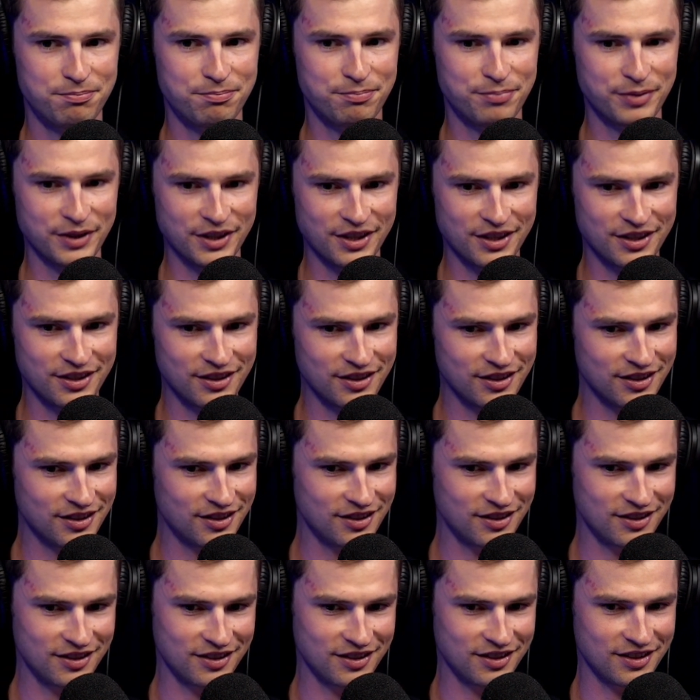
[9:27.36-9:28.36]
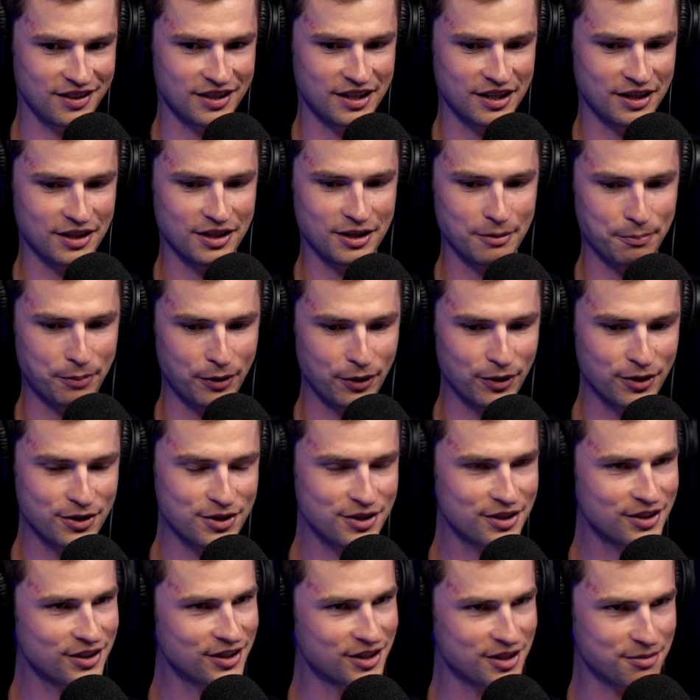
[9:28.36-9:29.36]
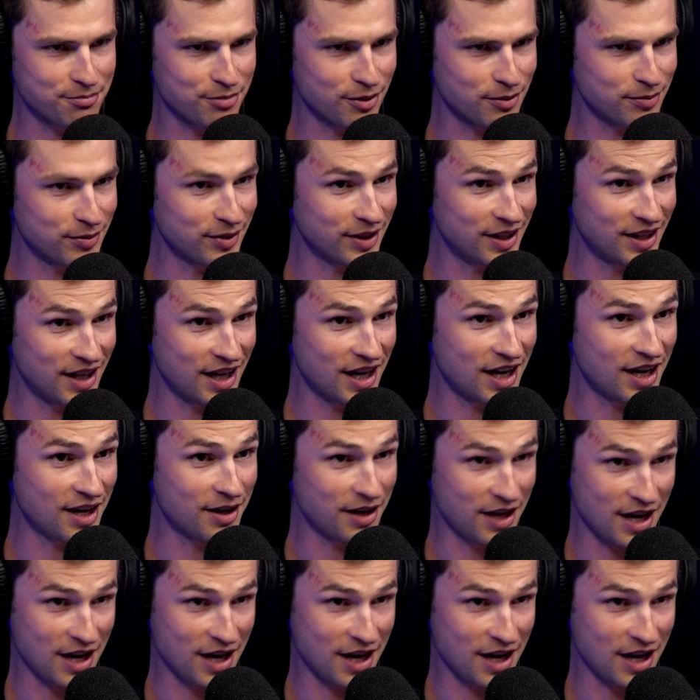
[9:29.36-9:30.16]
But the person that's probably there